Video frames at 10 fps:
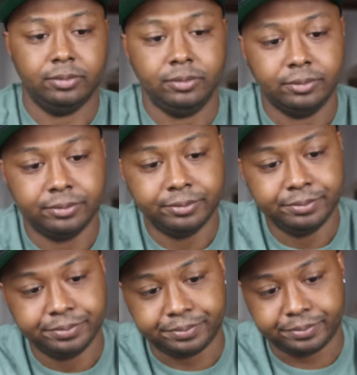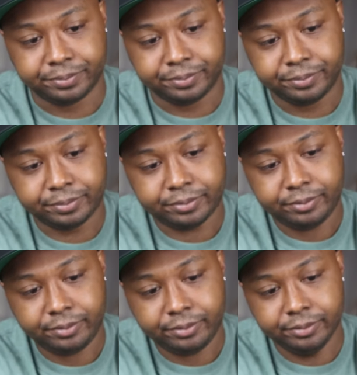
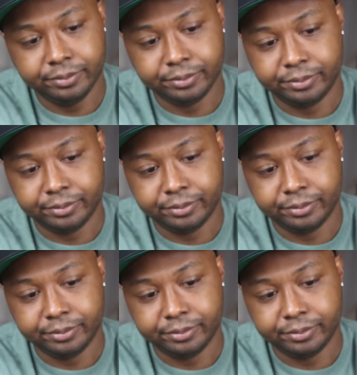Nobody speaks.